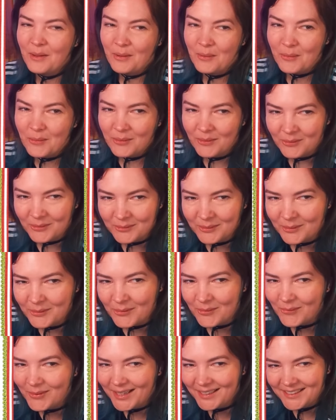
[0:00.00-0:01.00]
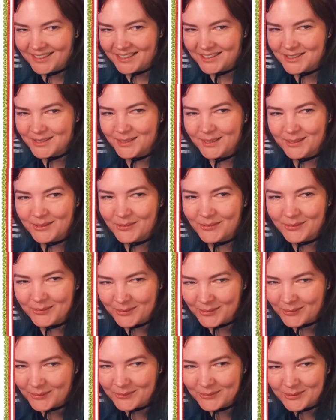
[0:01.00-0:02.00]
Oh no, ADHD,
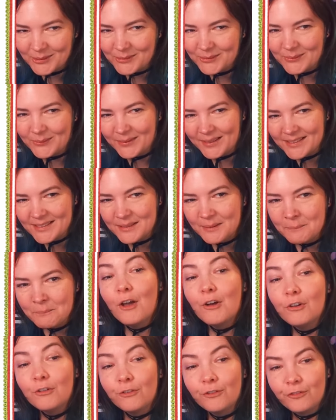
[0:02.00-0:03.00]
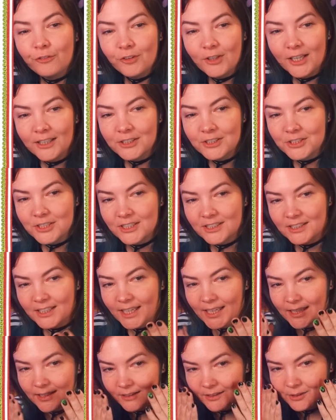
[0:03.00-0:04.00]
don't do this. Flushed
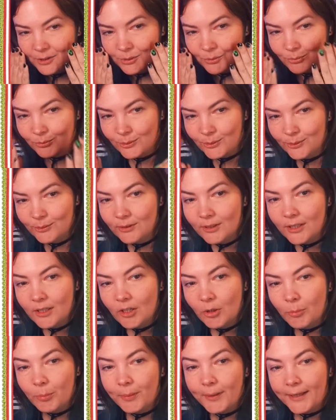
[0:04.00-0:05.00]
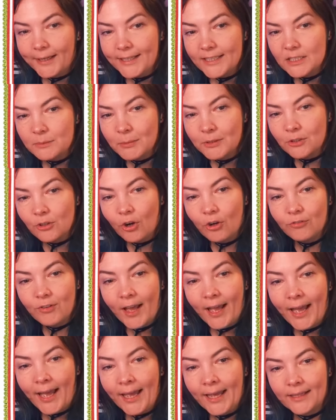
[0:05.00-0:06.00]
skin, ooh, placement of
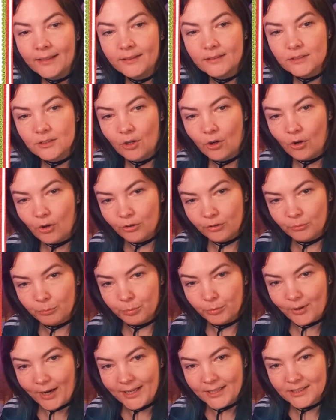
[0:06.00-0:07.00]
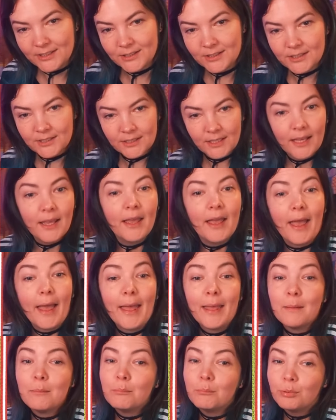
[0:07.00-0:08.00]
hands on breasts,
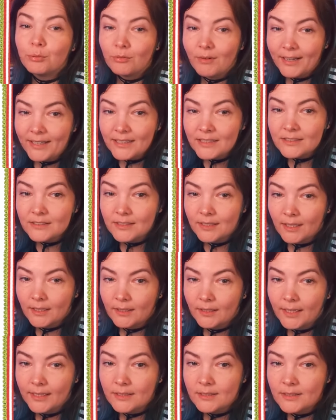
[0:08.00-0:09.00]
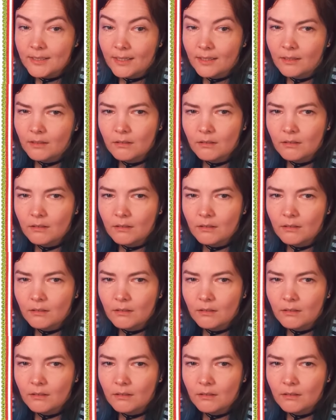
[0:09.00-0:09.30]
embracing, etc.